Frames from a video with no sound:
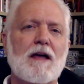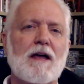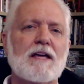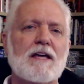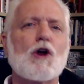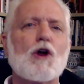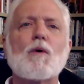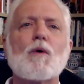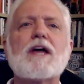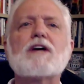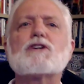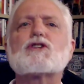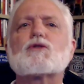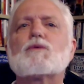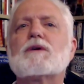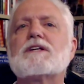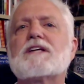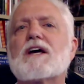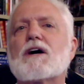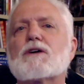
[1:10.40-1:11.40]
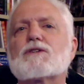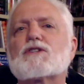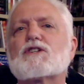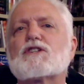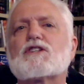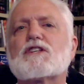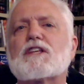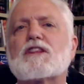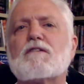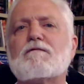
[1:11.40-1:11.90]
You know, history tells
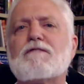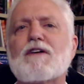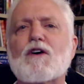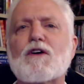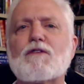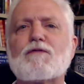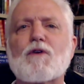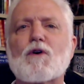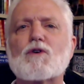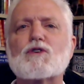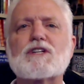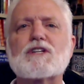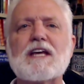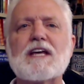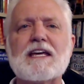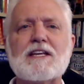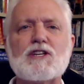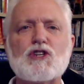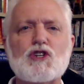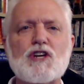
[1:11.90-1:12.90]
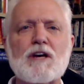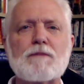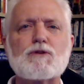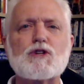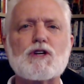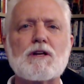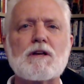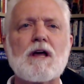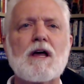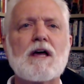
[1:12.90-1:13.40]
us that the very first
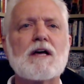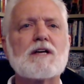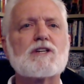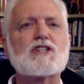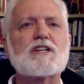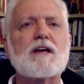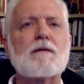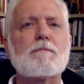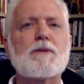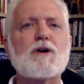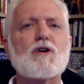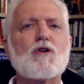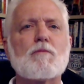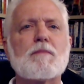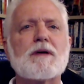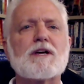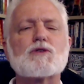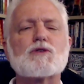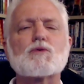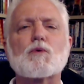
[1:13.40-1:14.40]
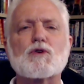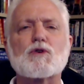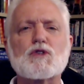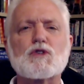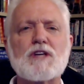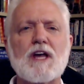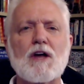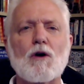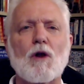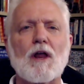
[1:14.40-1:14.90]
Egyptian step pyramids were
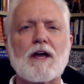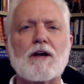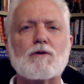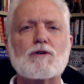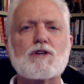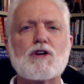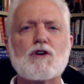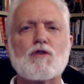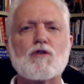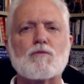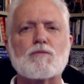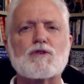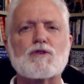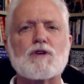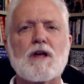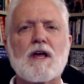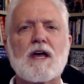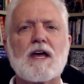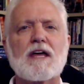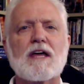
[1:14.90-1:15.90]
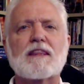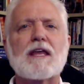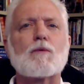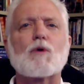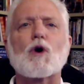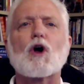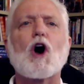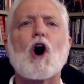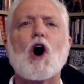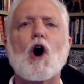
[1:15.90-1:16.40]
single layer tombs. They
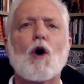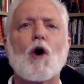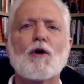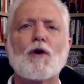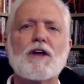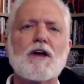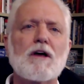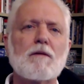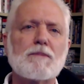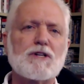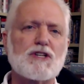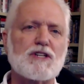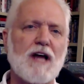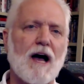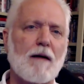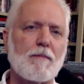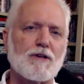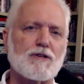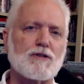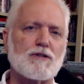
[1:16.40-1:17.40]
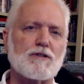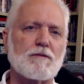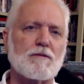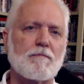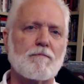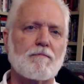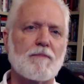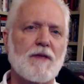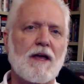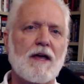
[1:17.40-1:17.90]
were called mastabas.
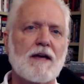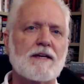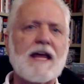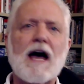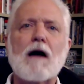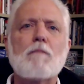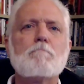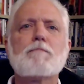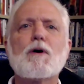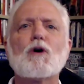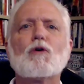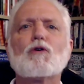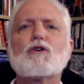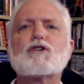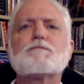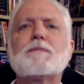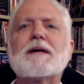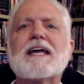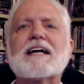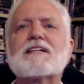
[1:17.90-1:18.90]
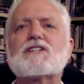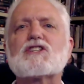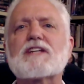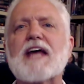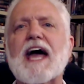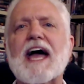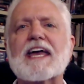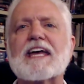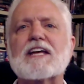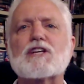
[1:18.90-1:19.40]
Now, builders began
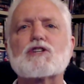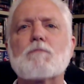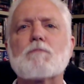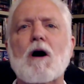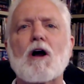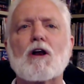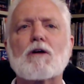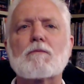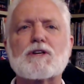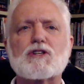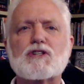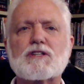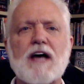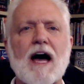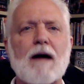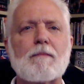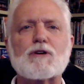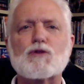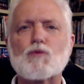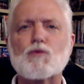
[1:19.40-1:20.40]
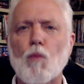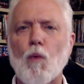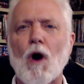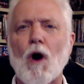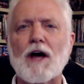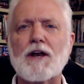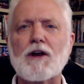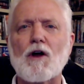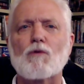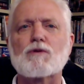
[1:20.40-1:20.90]
stacking smaller mastabas
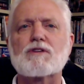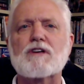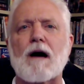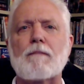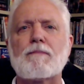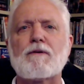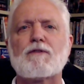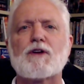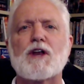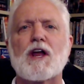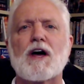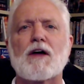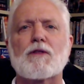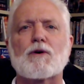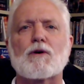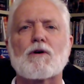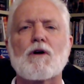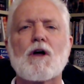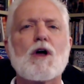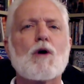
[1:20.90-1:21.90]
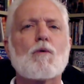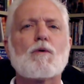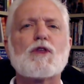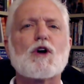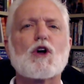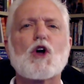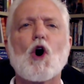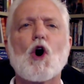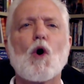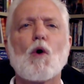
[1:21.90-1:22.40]
one on top of another with the
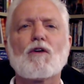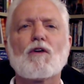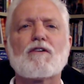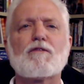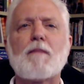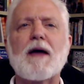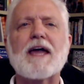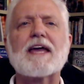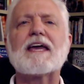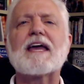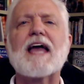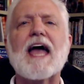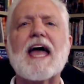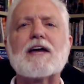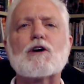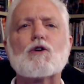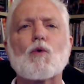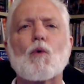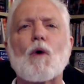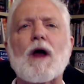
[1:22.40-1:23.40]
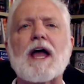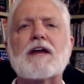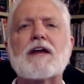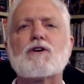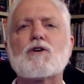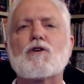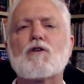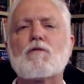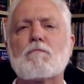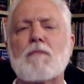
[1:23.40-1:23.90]
goal of making a
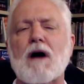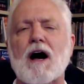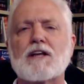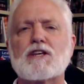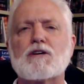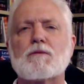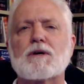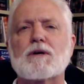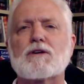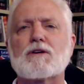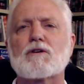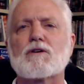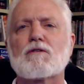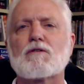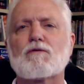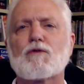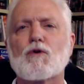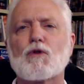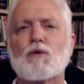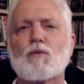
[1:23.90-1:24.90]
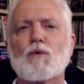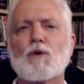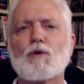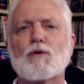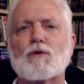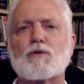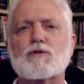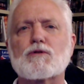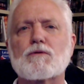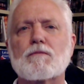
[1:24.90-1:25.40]
grander monument for their
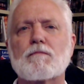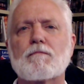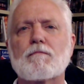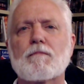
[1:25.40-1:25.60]
rulers.